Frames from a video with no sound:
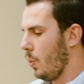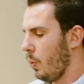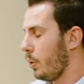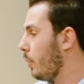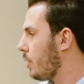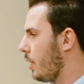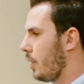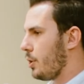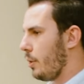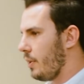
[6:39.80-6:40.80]
What we
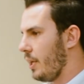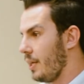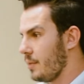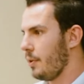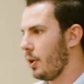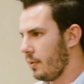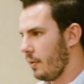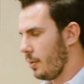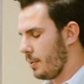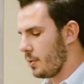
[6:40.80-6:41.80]
try to do every day as VR
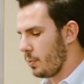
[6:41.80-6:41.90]
developers,